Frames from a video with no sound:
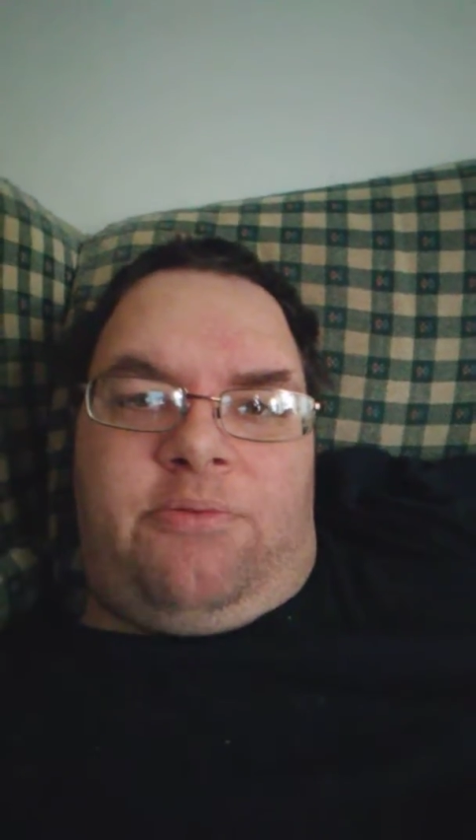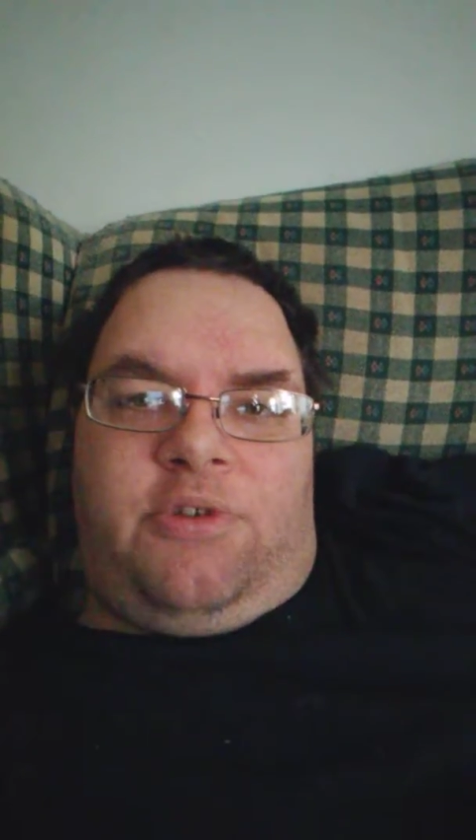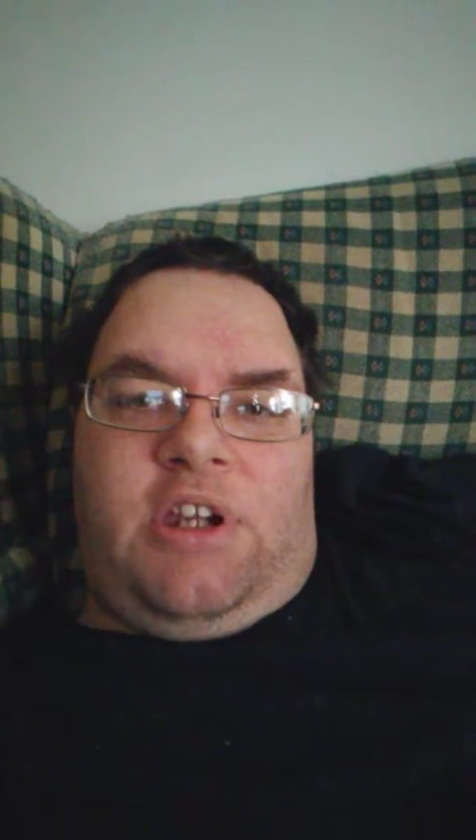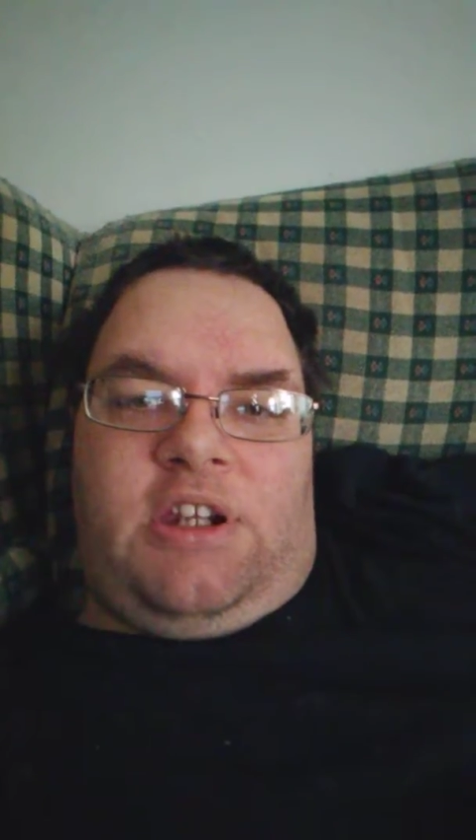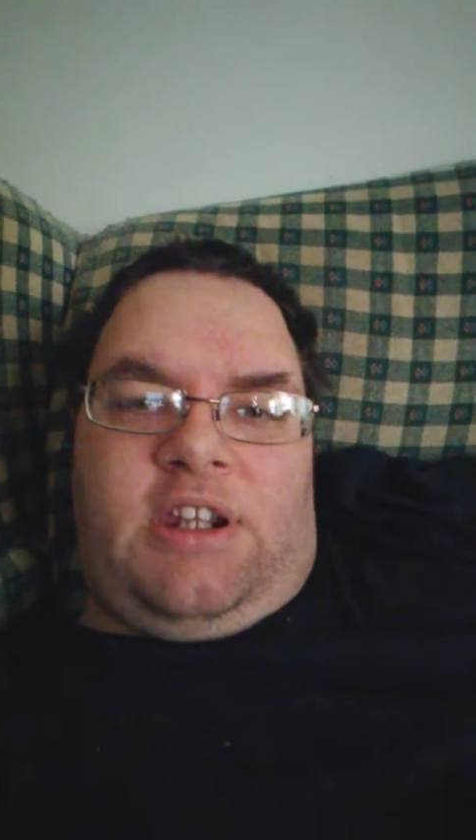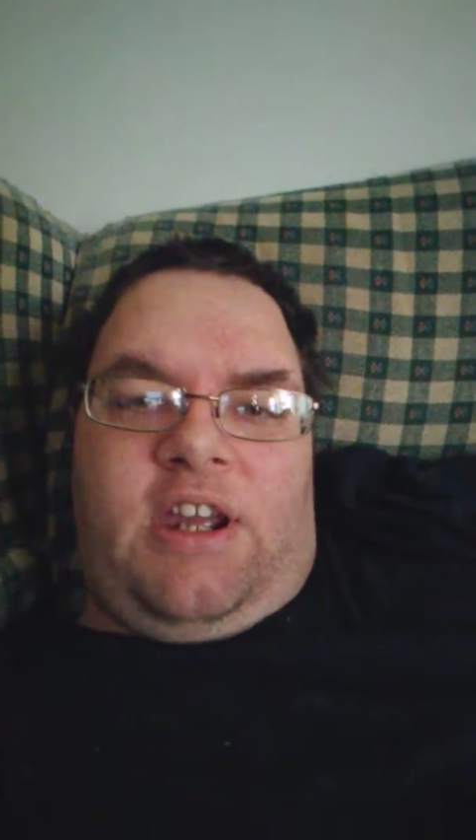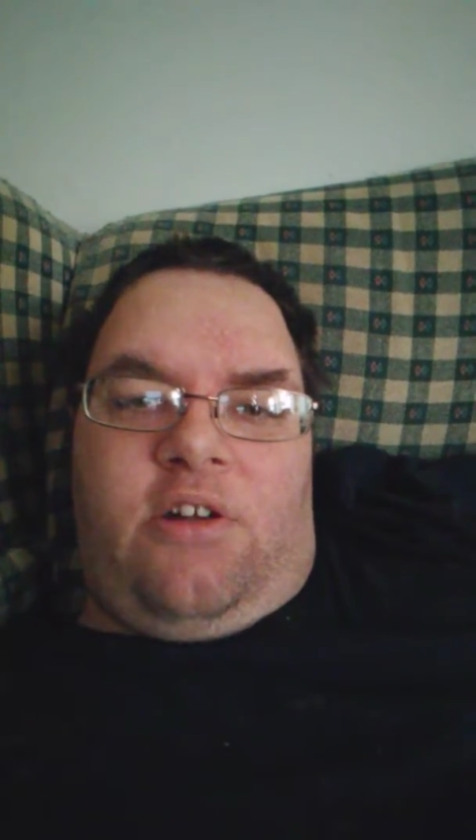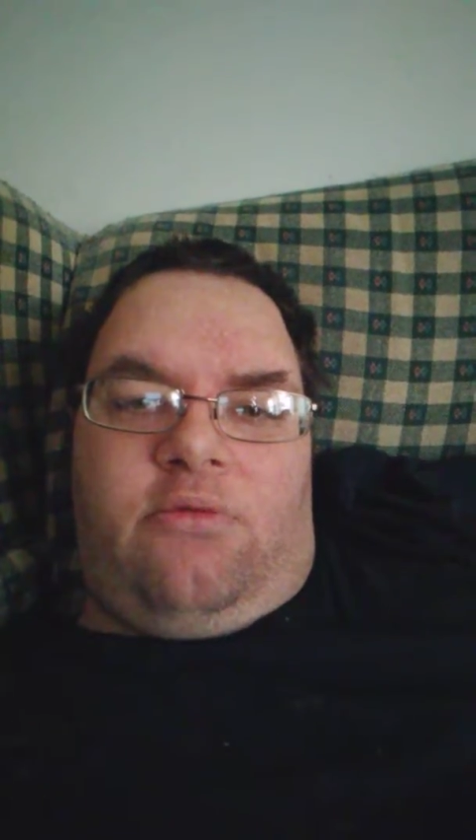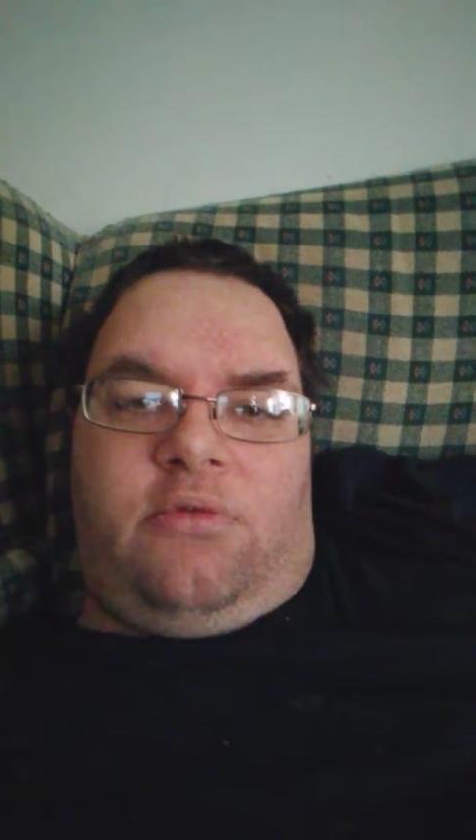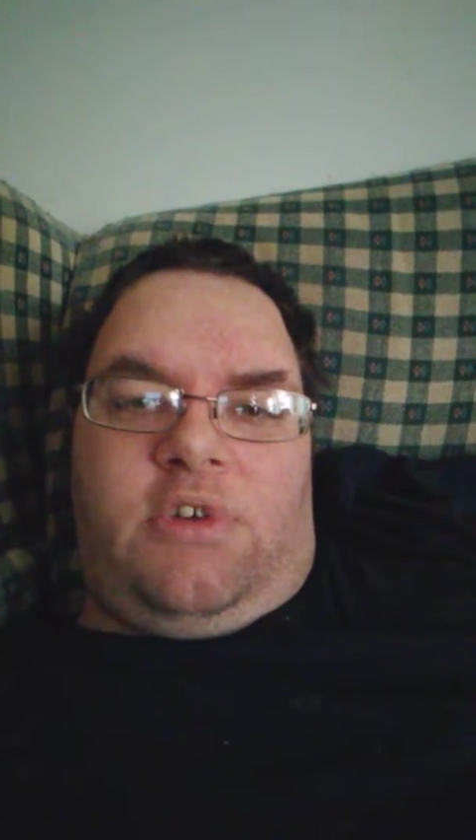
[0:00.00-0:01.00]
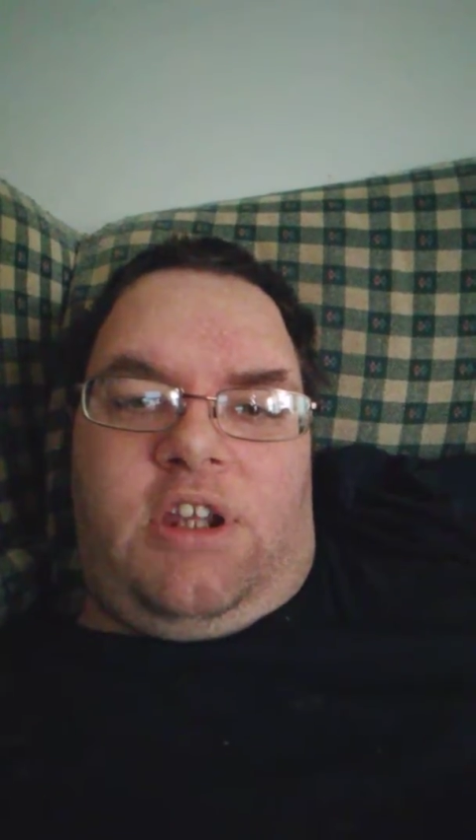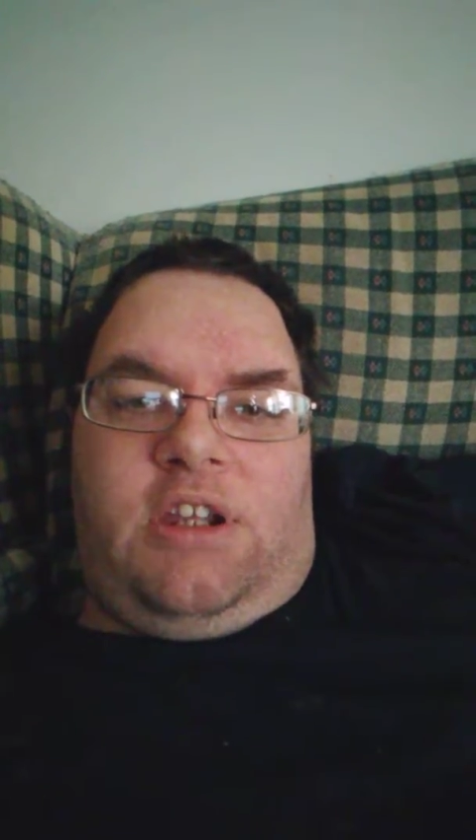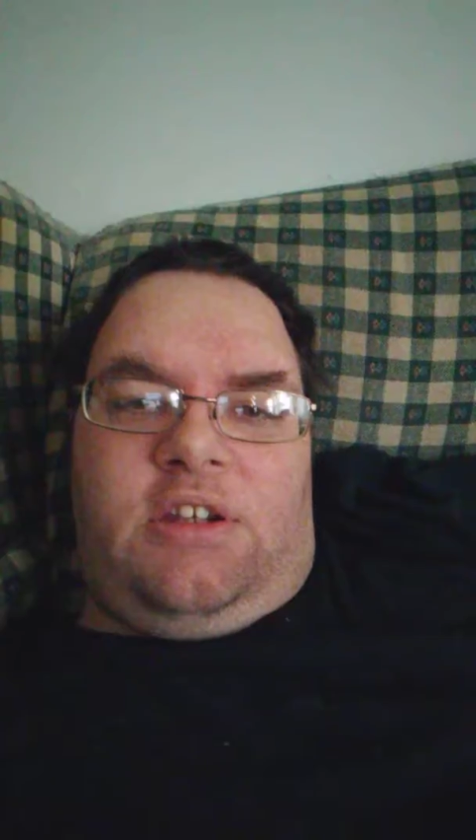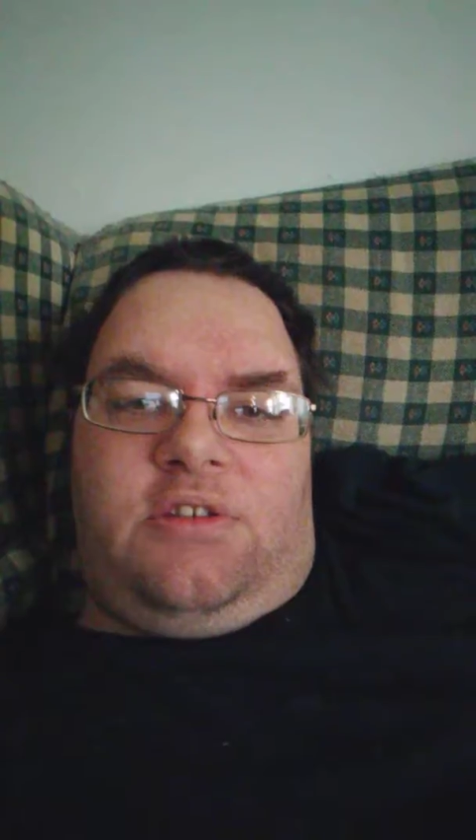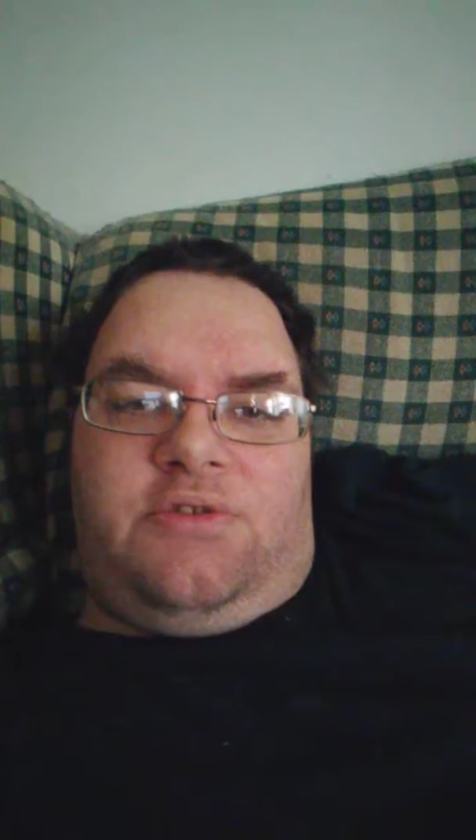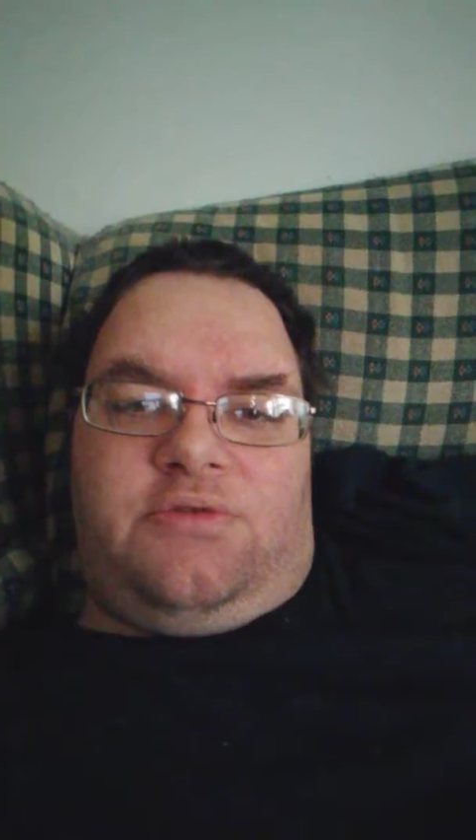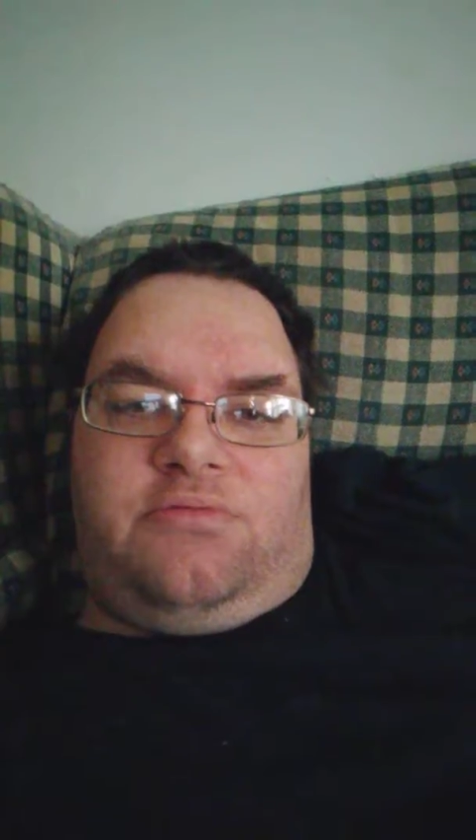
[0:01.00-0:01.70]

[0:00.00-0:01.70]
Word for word: create an account, and